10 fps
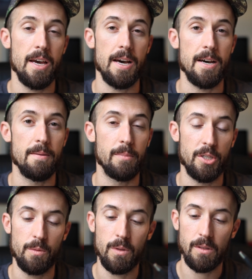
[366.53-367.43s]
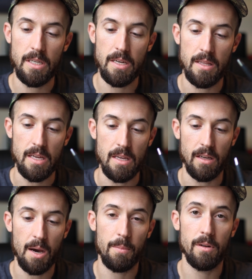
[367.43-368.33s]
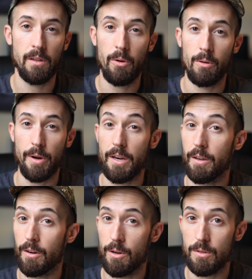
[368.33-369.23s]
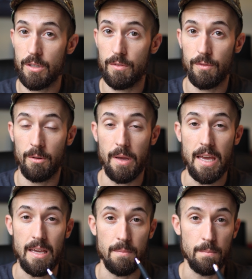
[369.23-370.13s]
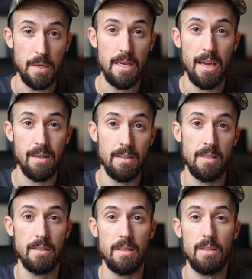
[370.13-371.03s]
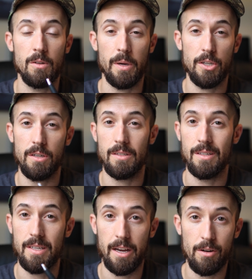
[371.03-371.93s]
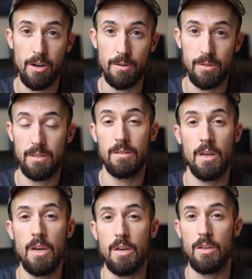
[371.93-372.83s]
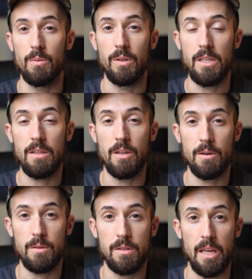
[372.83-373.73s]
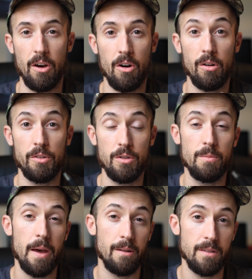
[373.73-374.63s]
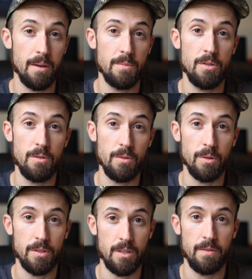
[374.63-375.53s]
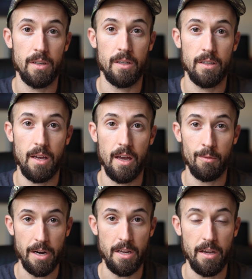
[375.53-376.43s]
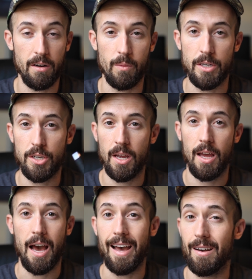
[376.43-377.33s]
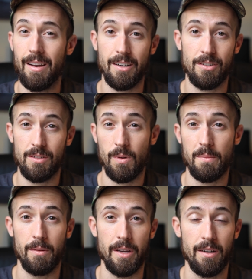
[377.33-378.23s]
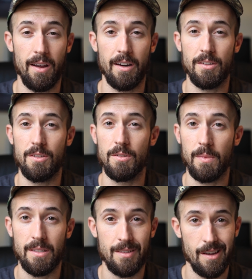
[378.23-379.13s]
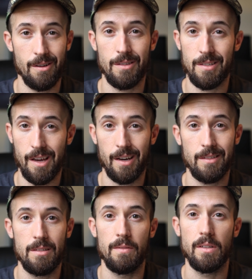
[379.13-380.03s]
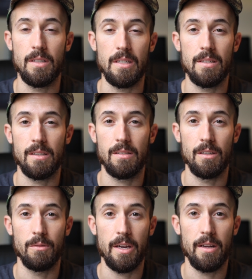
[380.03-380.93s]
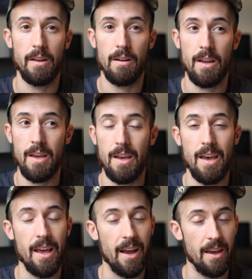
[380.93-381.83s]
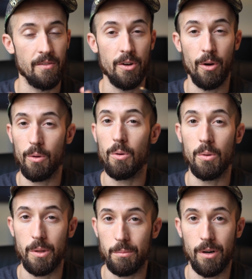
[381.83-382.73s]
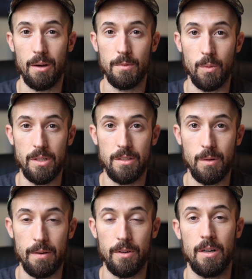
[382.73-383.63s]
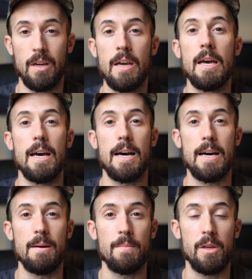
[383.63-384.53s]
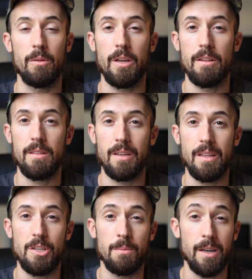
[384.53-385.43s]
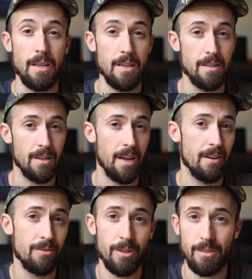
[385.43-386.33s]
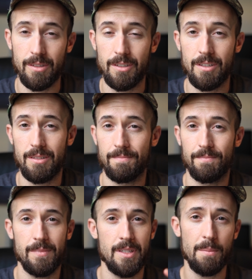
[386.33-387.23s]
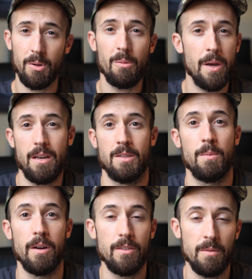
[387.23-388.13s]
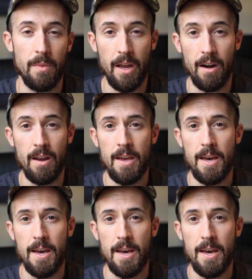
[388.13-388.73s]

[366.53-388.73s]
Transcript: But you will need the upper and lower radiator hoses from a B18C, so make sure it's Integra hoses. You will need those. They all do mount up to your Civic radiator, which I didn't actually swap my radiator. I just used my standard stock Civic D16 radiator, and I have no cooling problems whatsoever. The only other thing that you might need is an air filter, just typical maintenance parts from there.